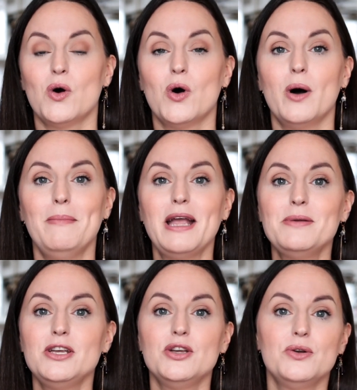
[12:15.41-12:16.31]
or
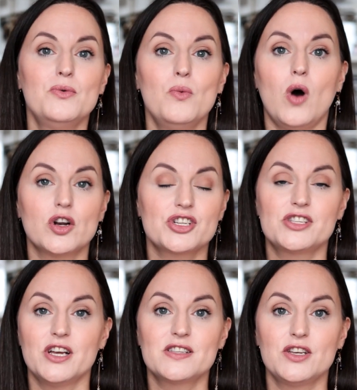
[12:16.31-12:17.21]
maybe you watch
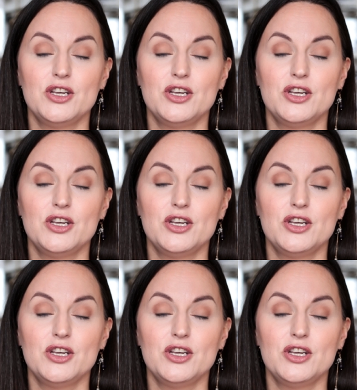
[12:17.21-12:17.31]
certain